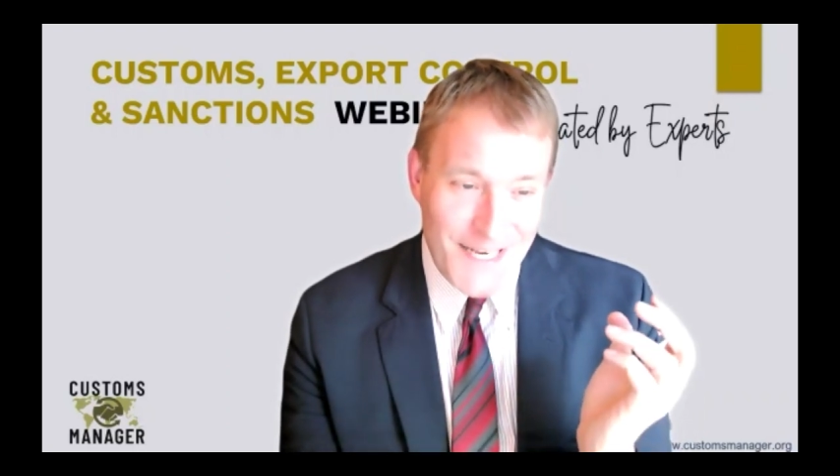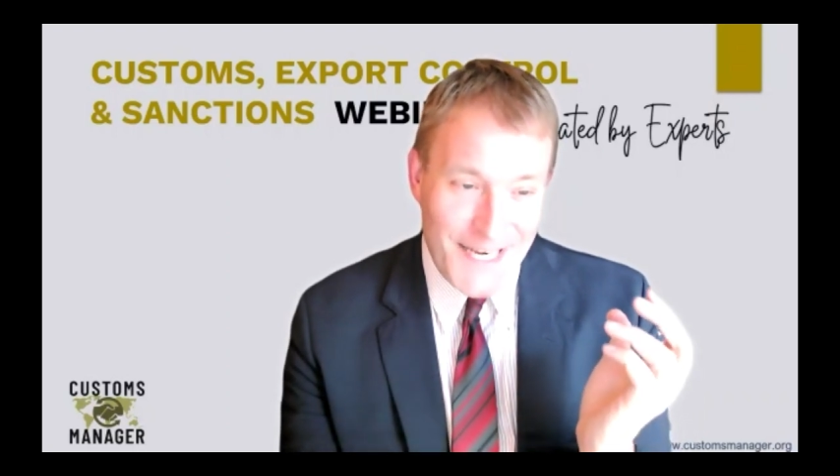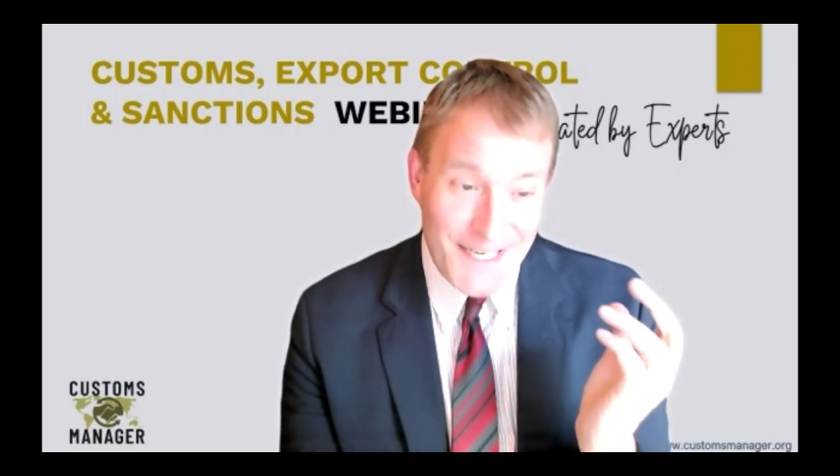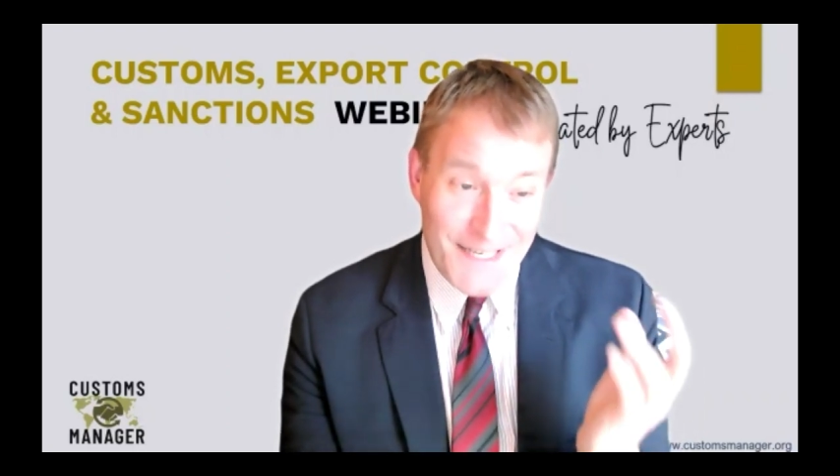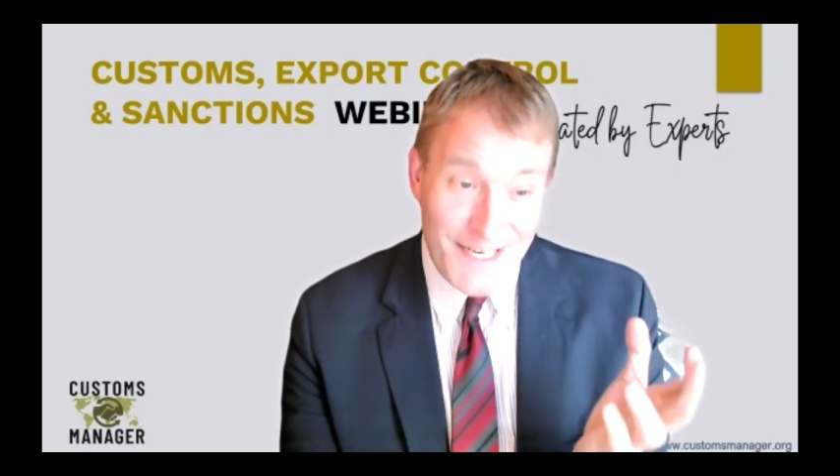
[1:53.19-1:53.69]

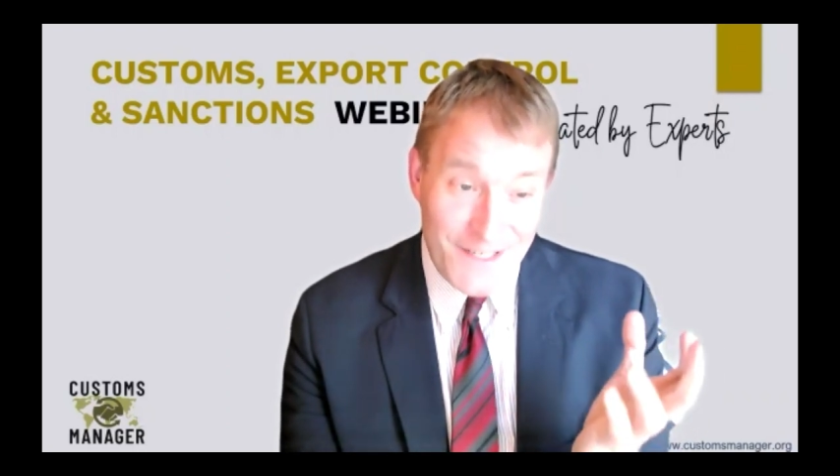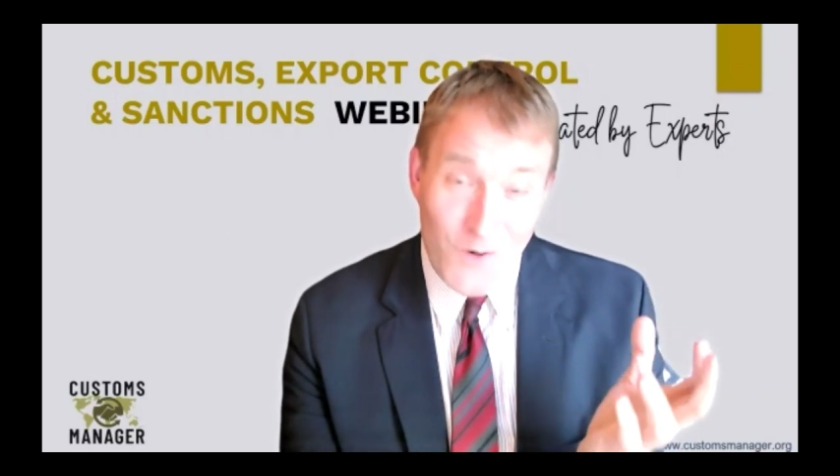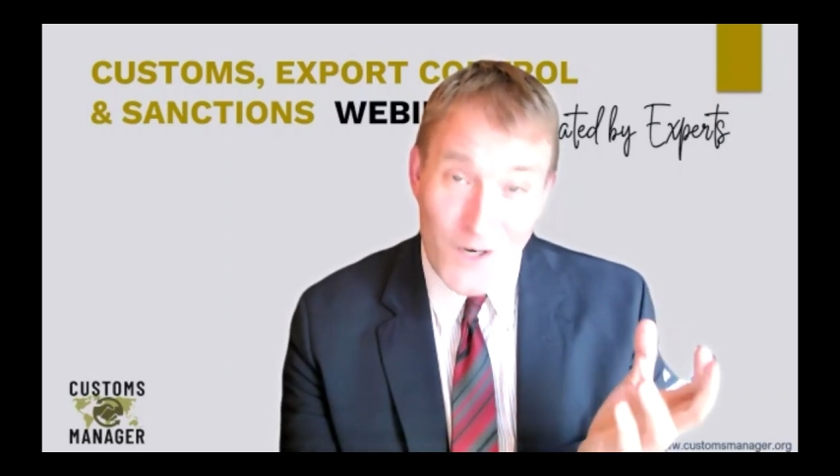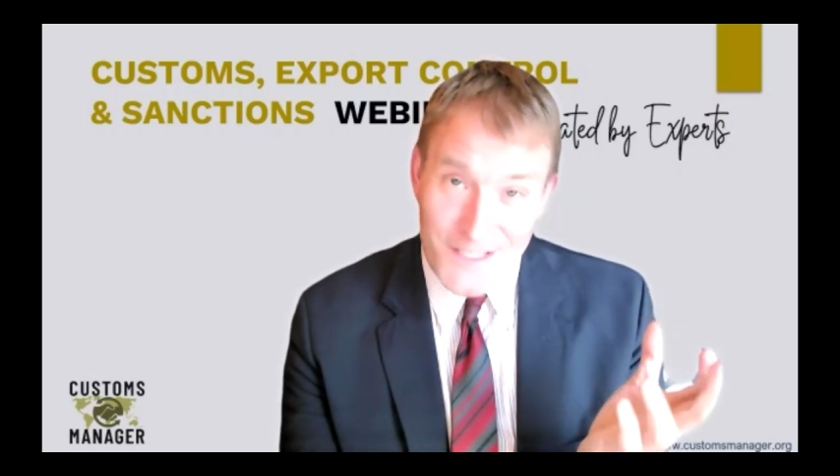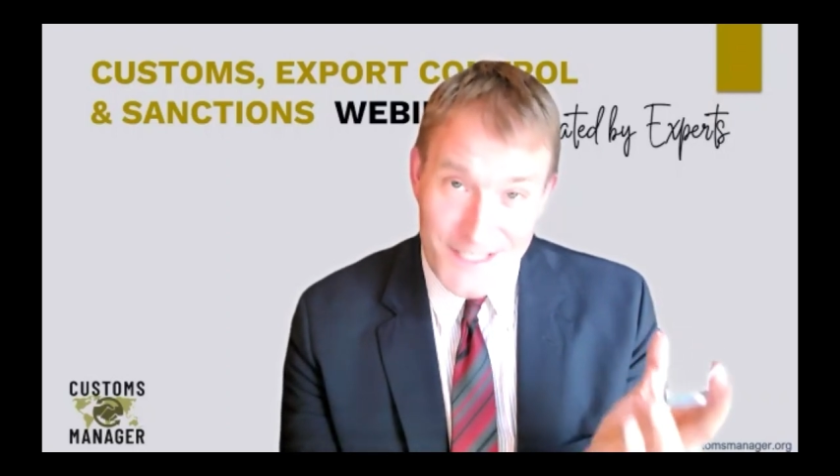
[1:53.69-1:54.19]
in
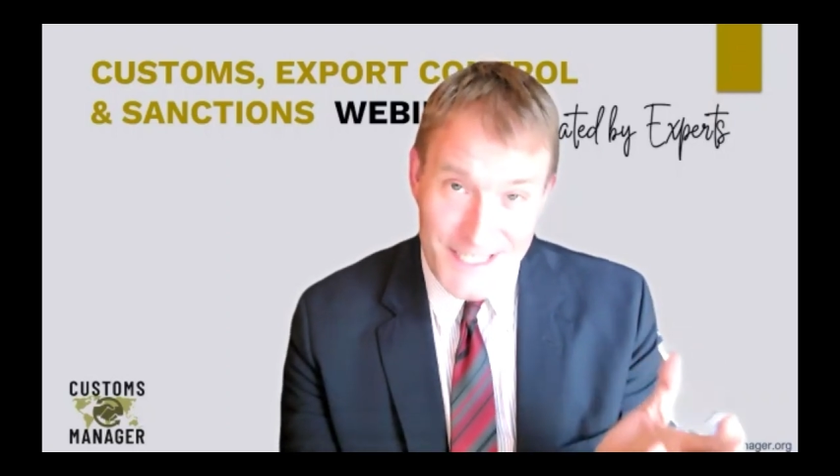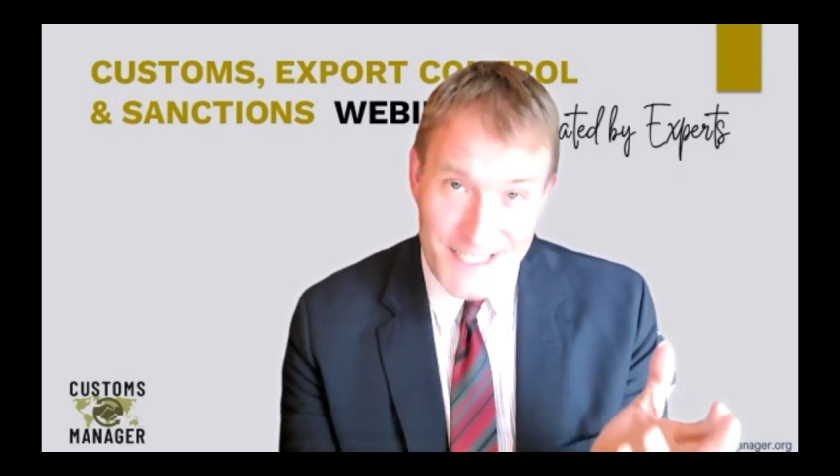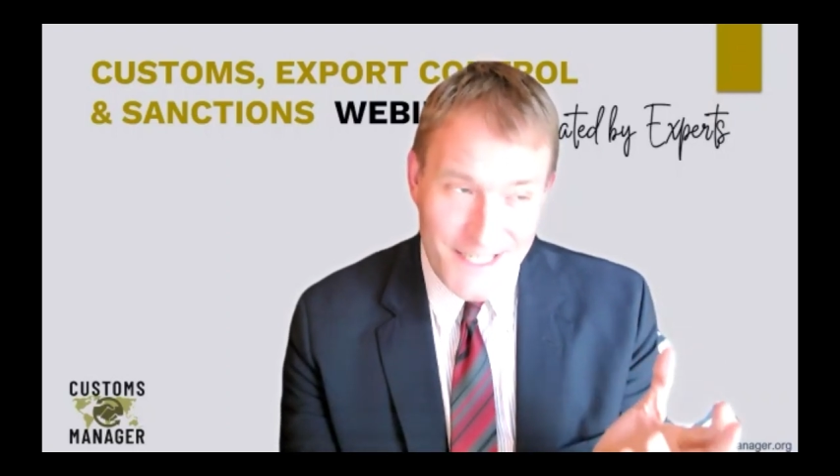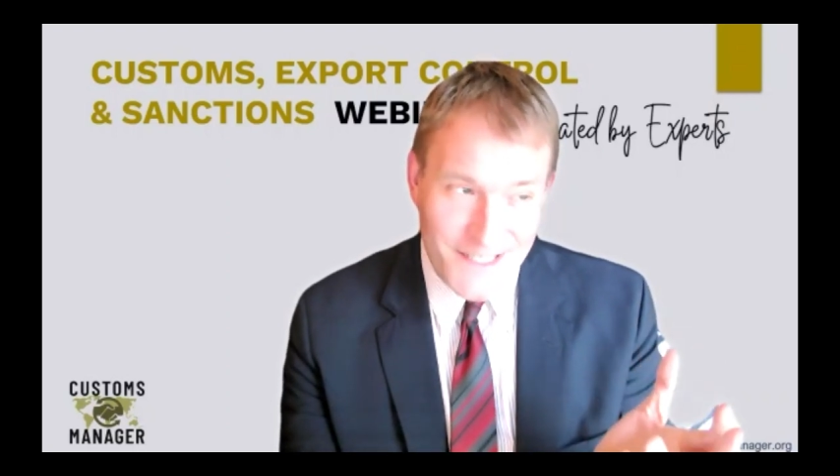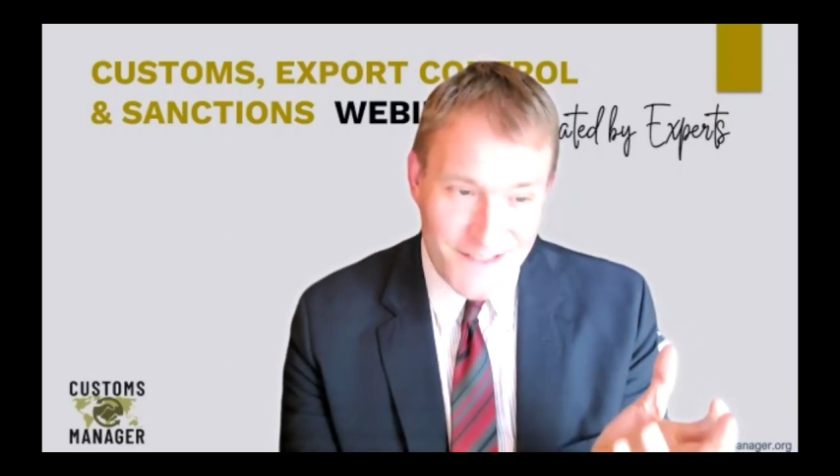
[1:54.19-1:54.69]
quite a
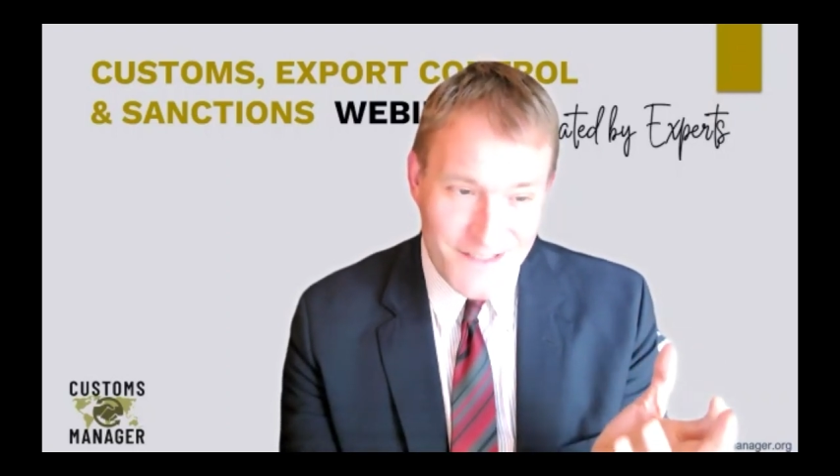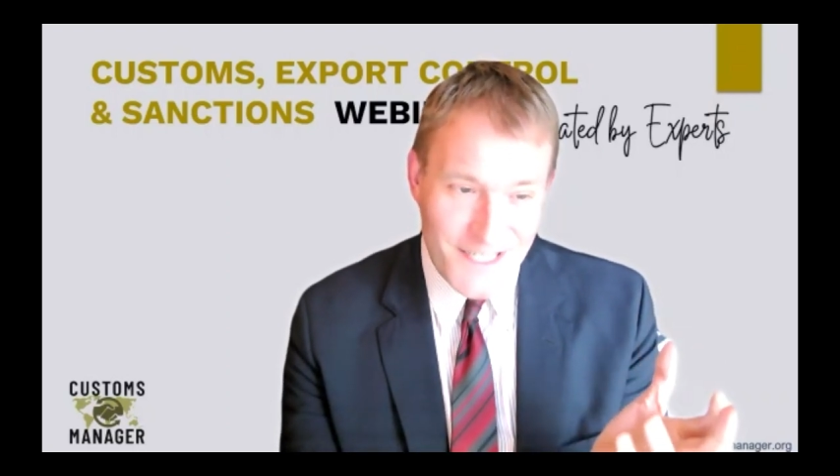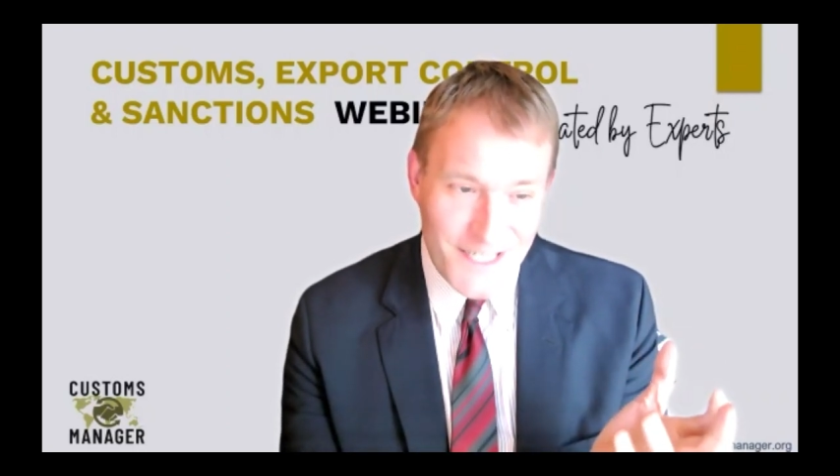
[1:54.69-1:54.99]
detail.